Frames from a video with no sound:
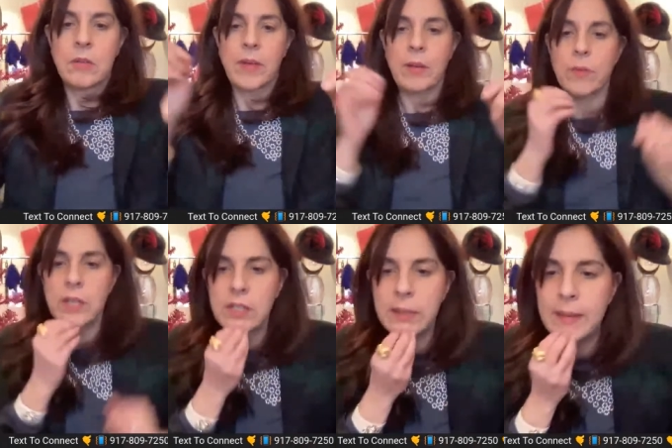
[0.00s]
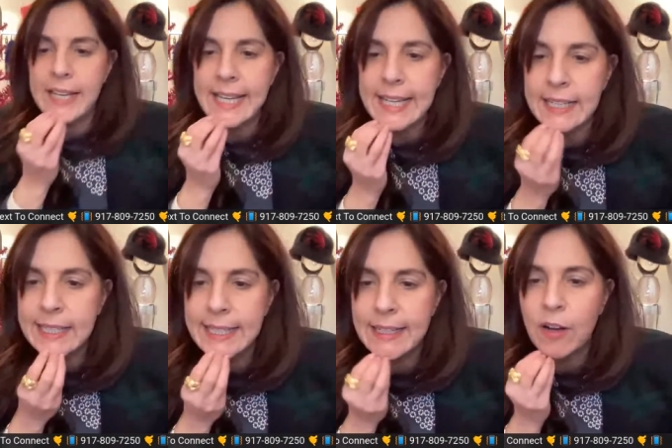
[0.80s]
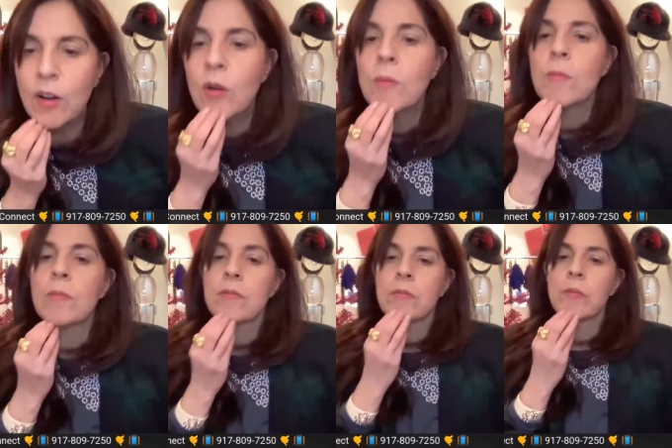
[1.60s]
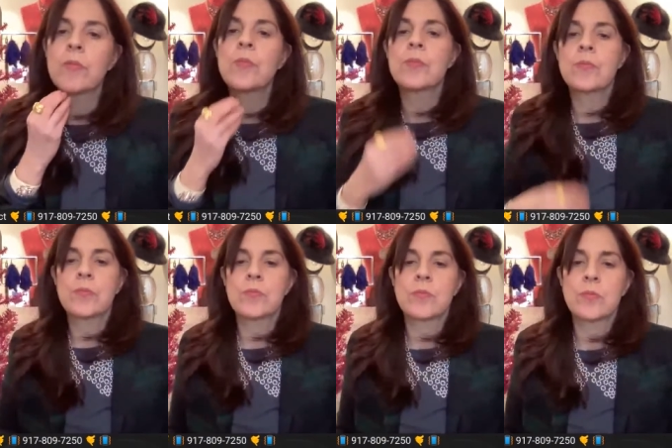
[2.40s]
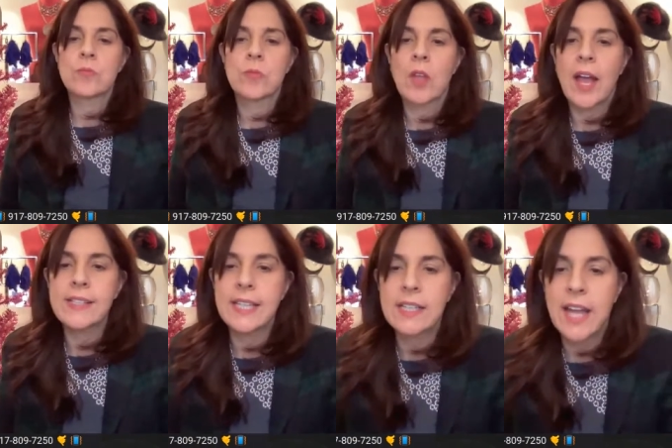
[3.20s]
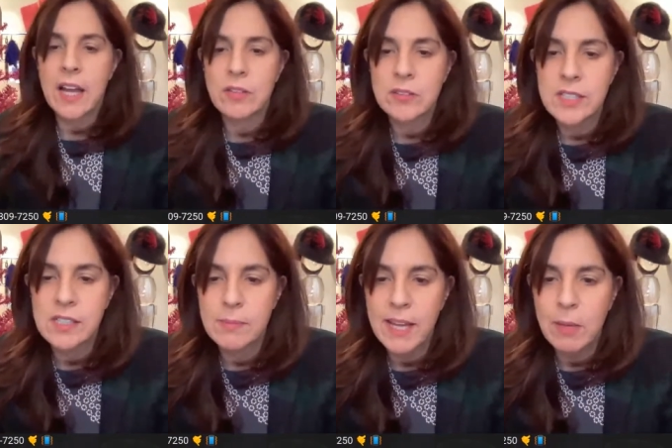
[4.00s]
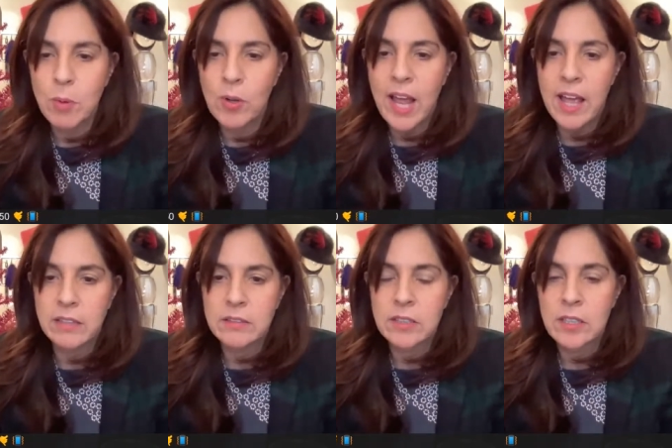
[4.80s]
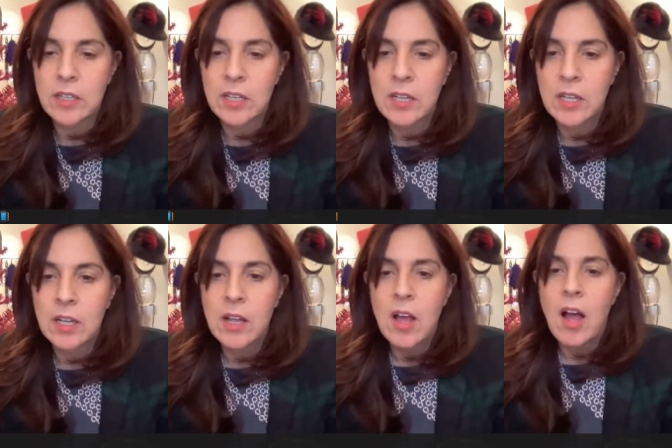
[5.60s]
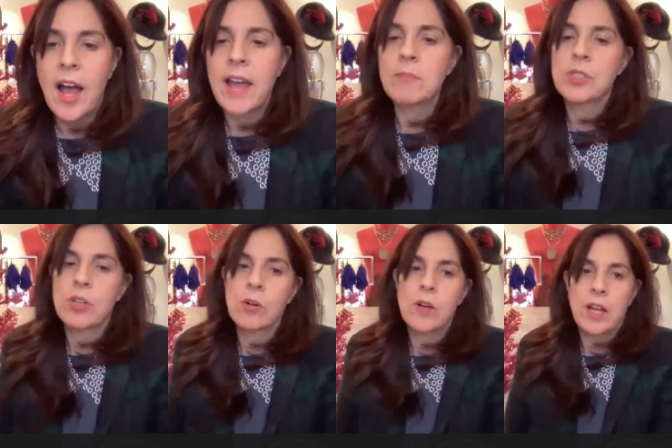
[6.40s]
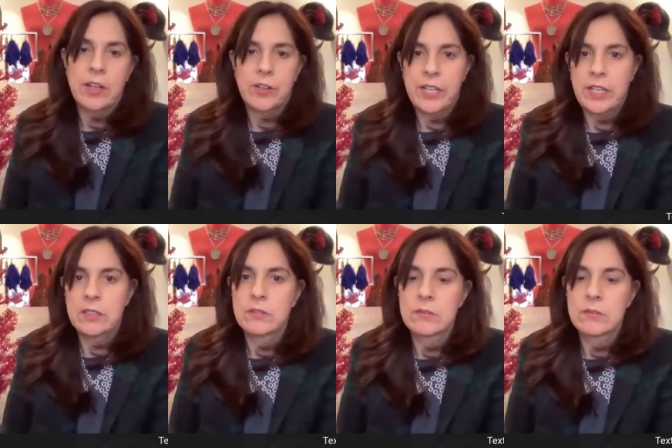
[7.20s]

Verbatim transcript: Wait, what are they making? Oh, mm, I see it now. Liz is making more today. I am so hungry.